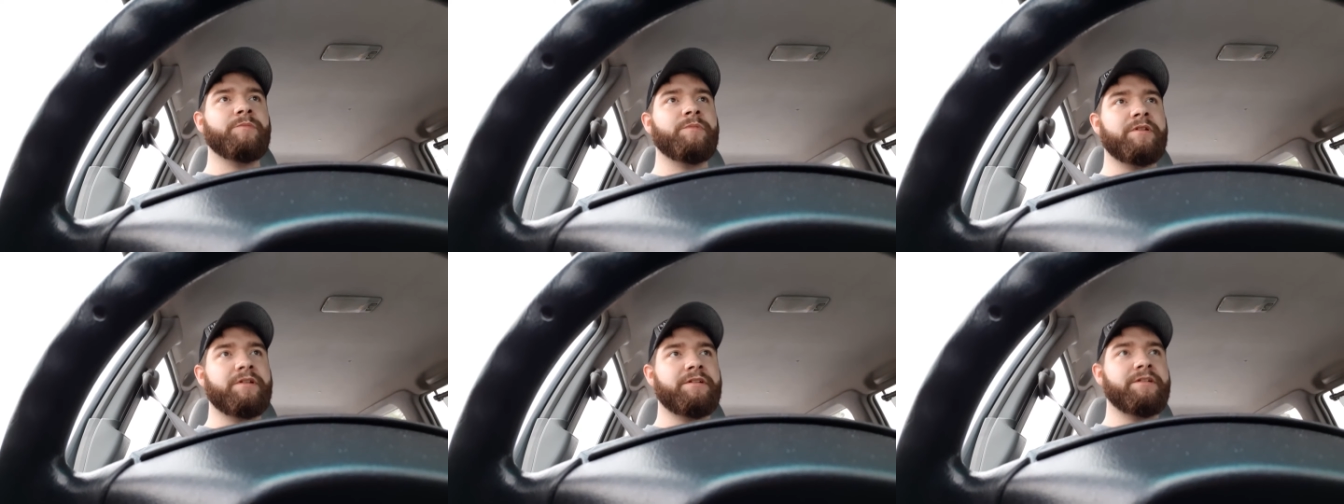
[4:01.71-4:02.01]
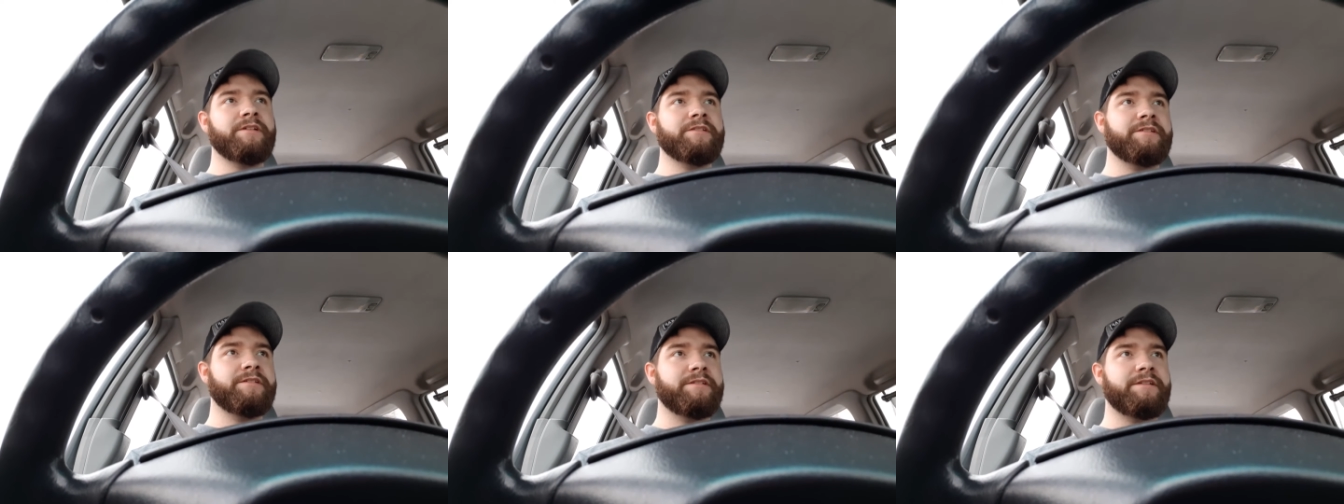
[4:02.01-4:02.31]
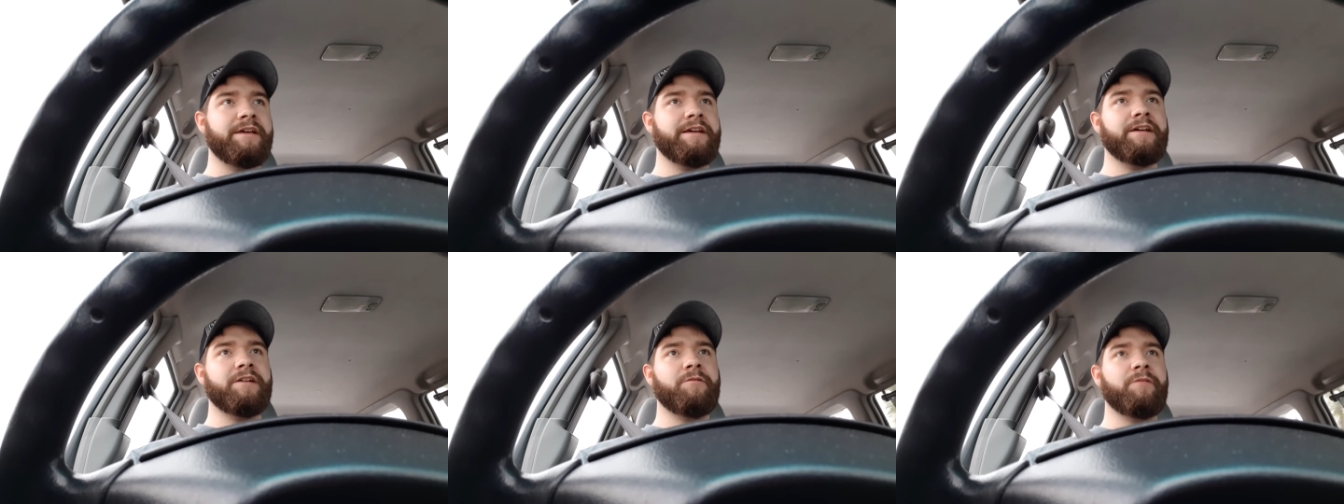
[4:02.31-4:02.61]
but it doesn't
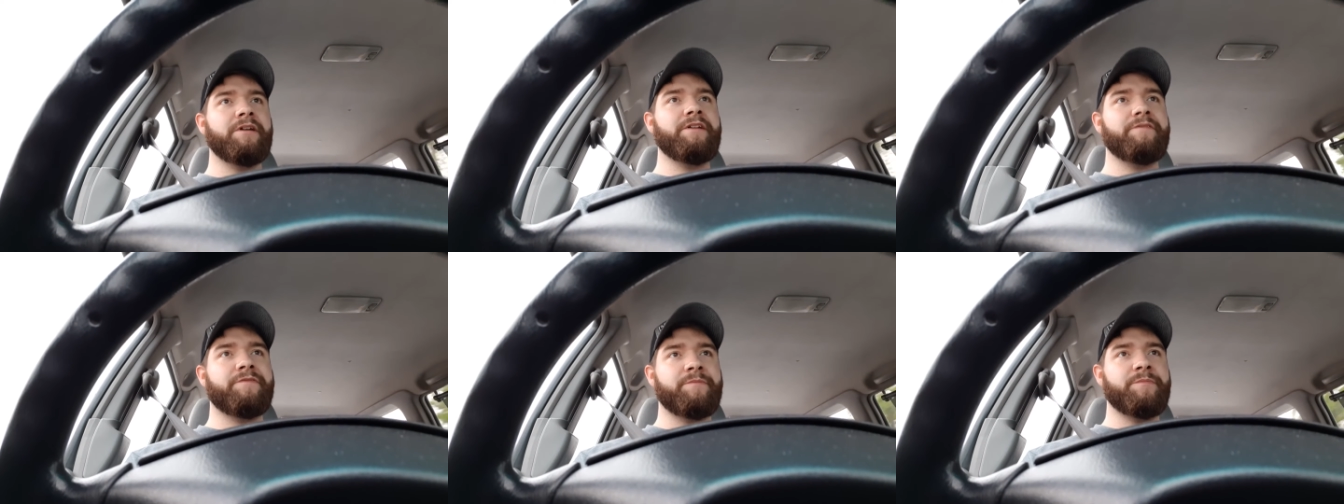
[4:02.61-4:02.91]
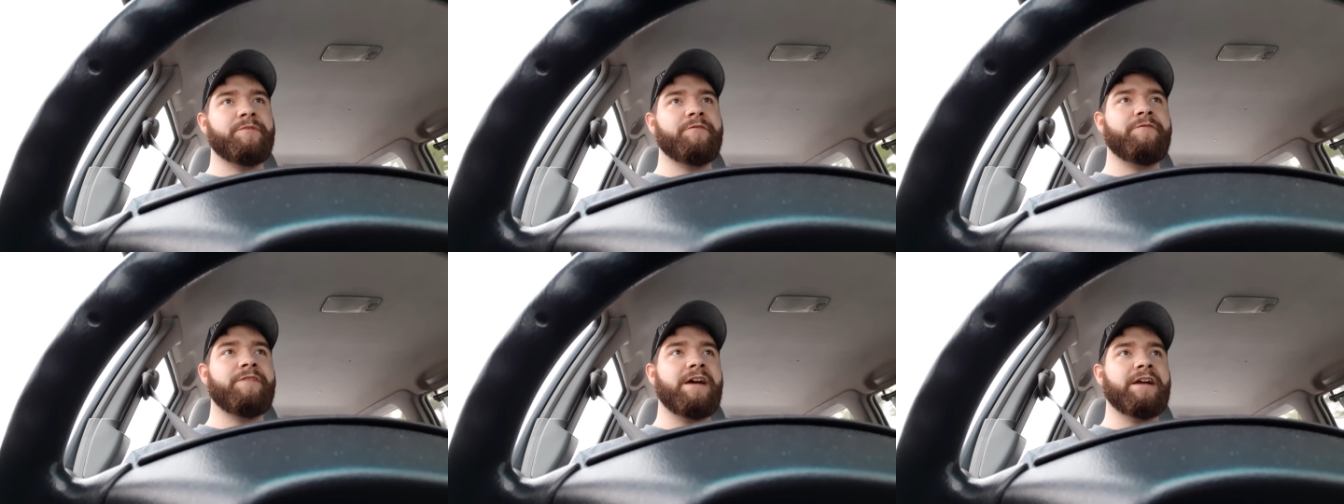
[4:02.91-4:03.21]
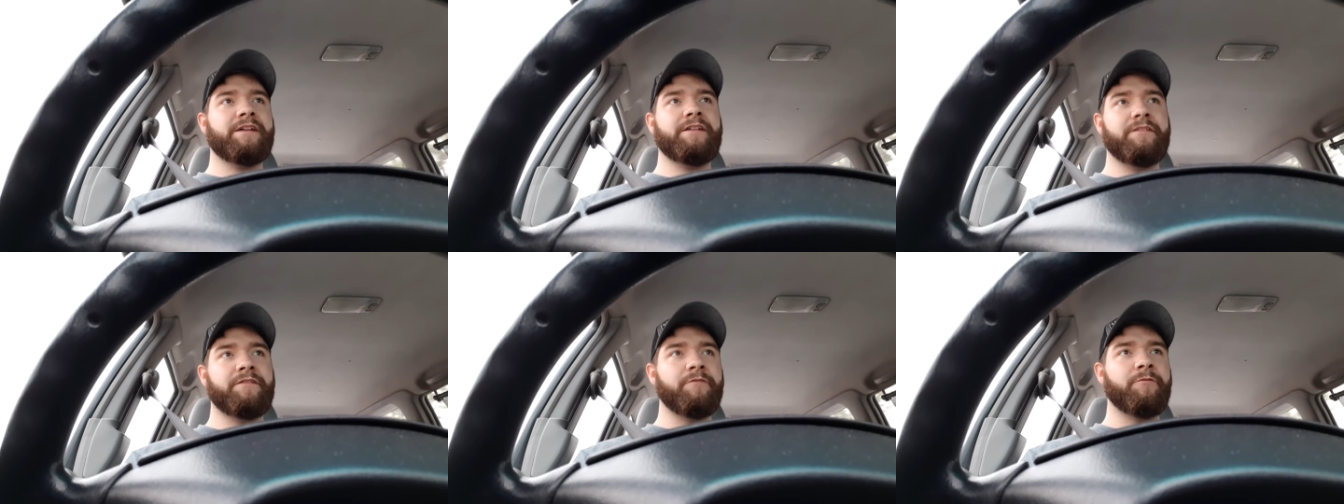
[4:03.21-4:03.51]
take away from the
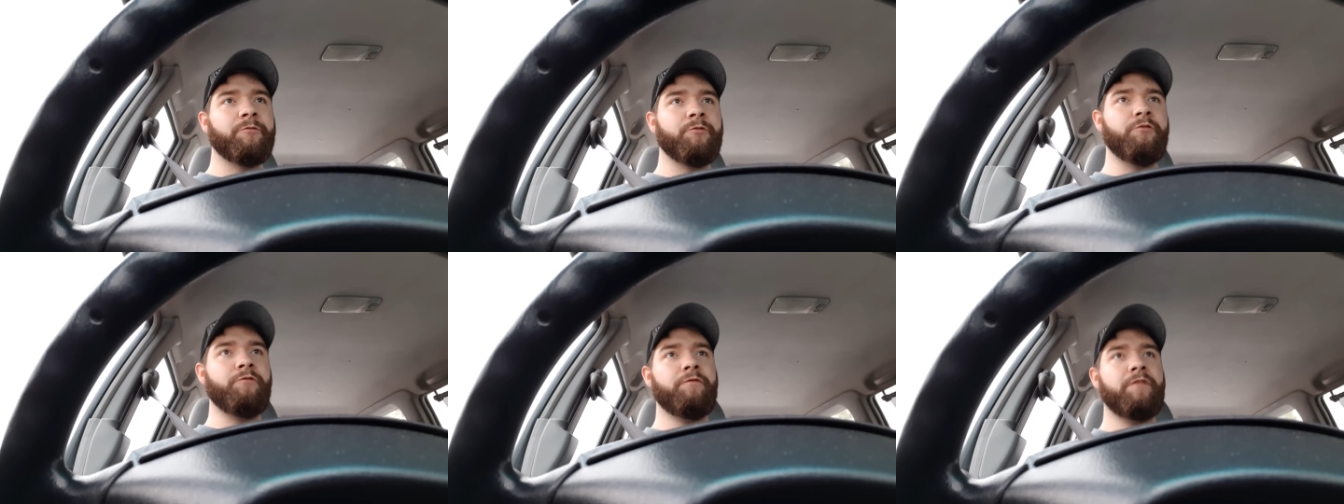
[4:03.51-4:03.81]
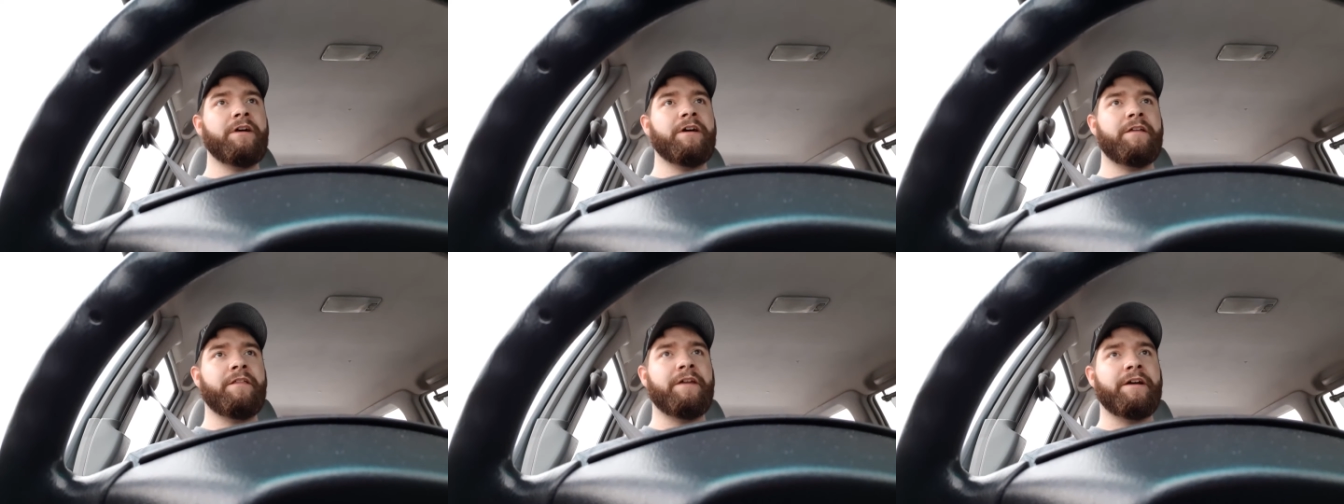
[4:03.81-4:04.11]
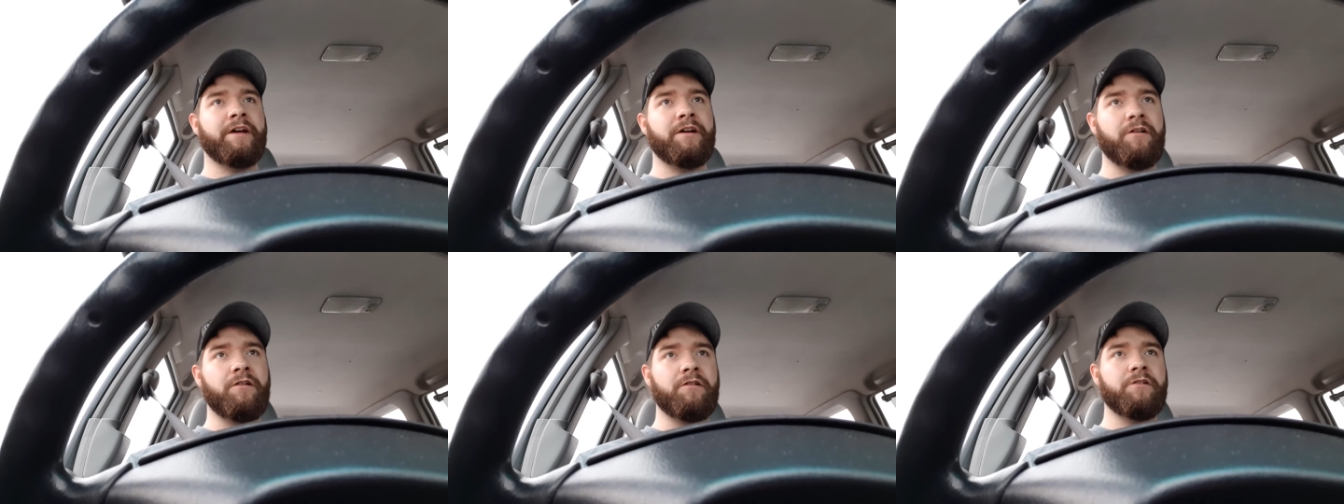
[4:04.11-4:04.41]
fact that the roof line on
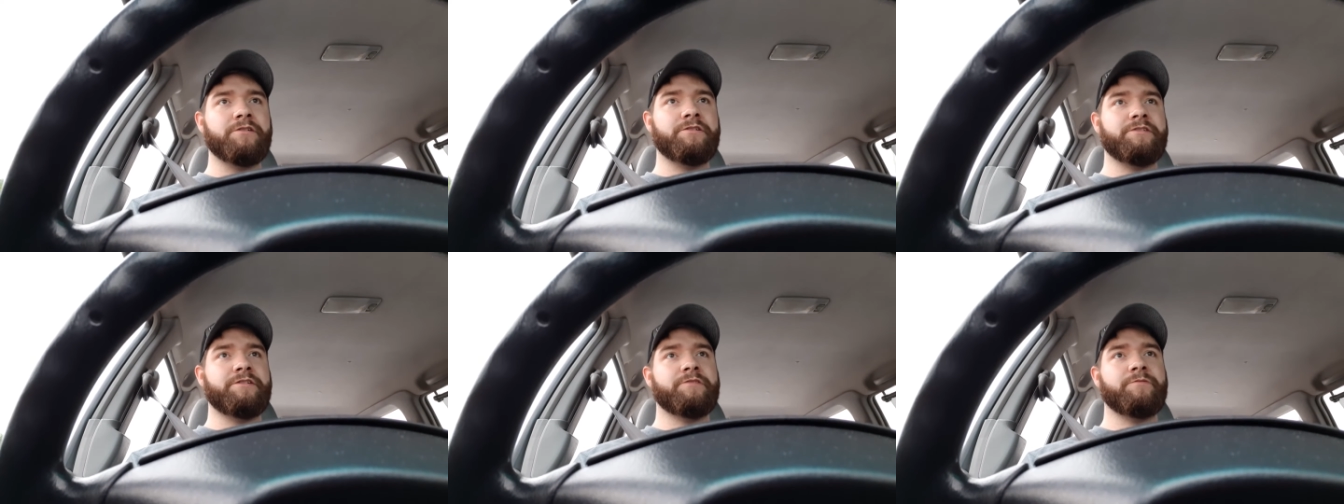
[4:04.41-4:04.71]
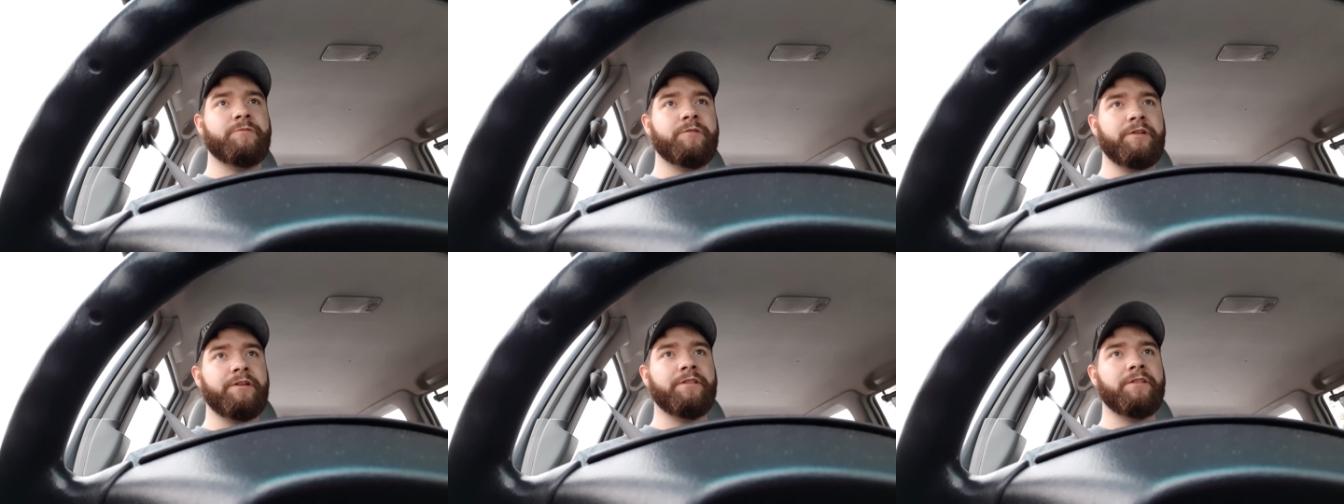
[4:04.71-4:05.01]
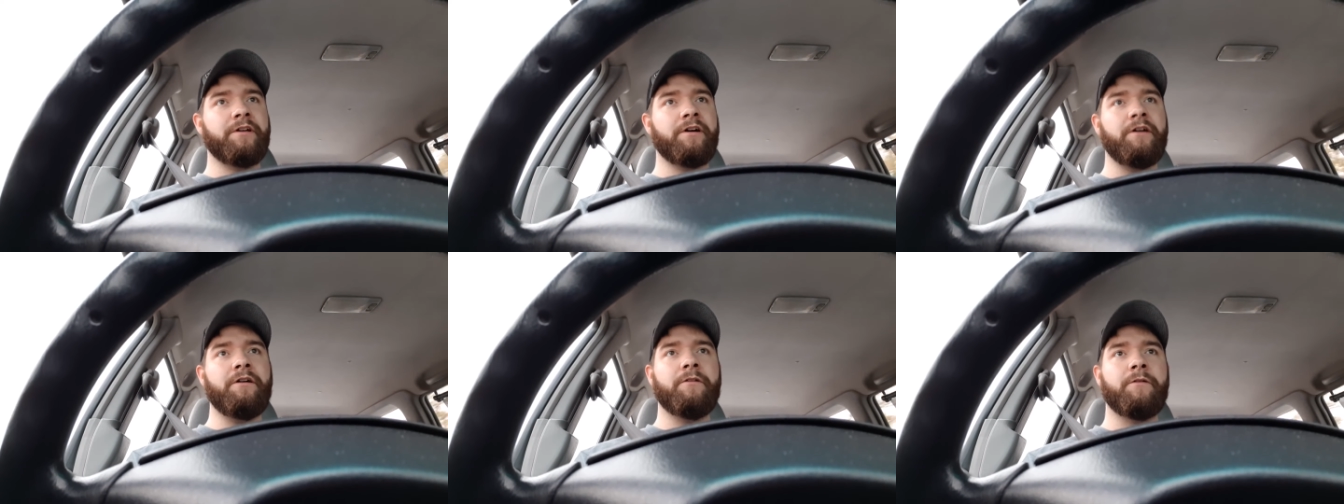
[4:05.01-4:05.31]
that car is just really
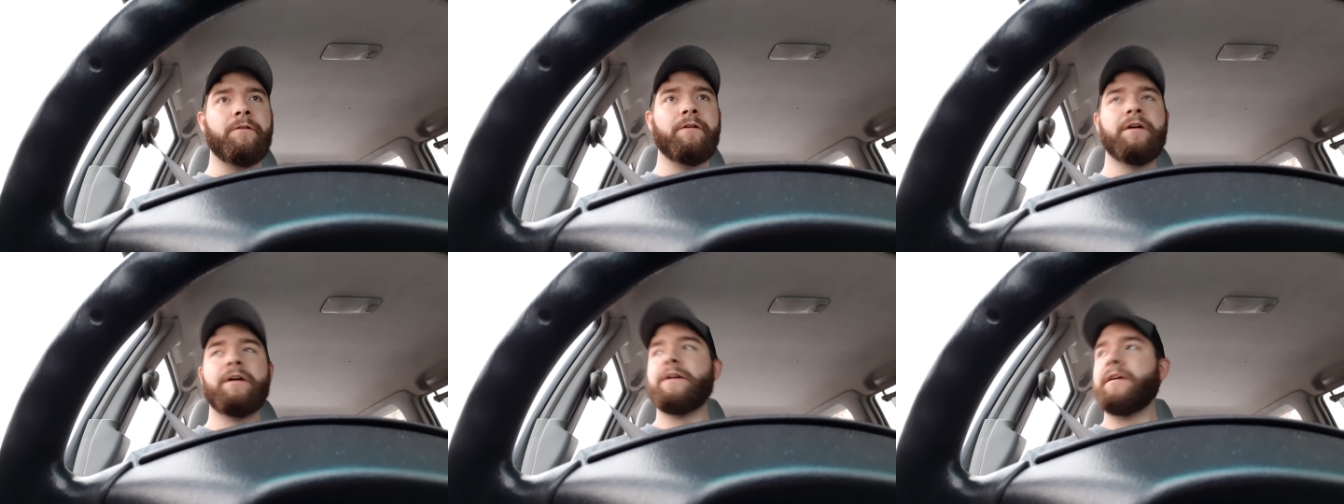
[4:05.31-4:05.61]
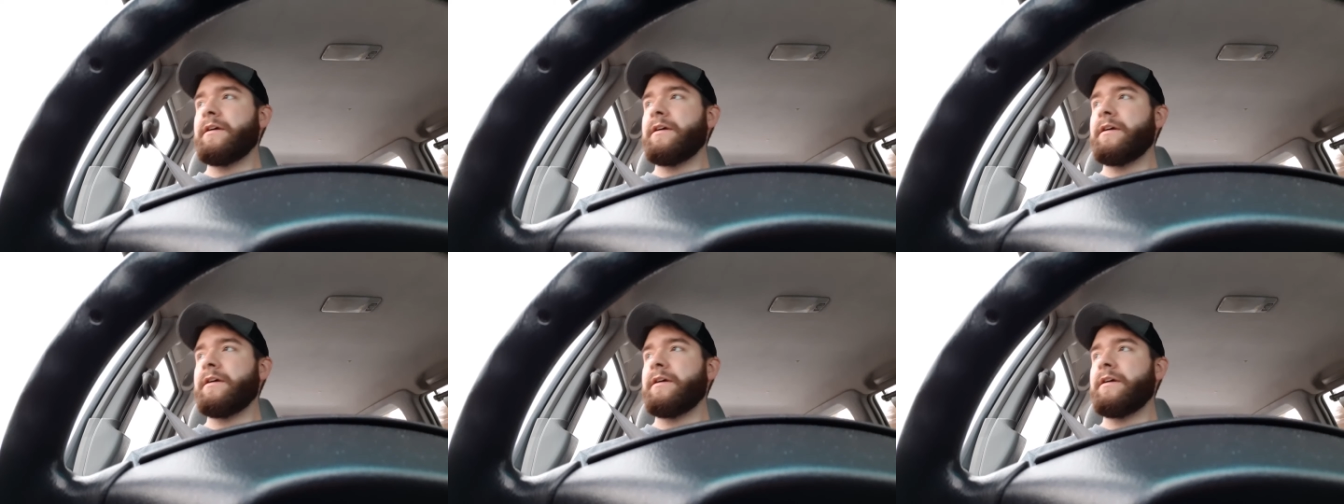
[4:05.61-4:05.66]
low.